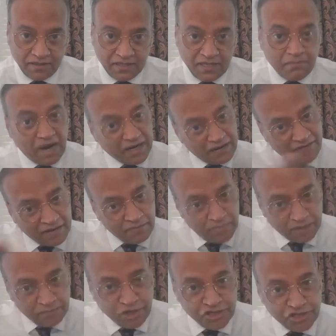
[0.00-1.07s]
They might have had
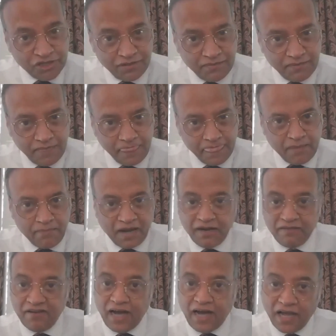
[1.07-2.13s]
blood pressure, they might
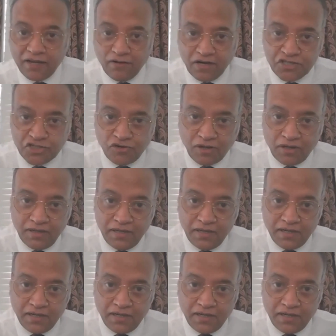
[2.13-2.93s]
have had high cholesterol,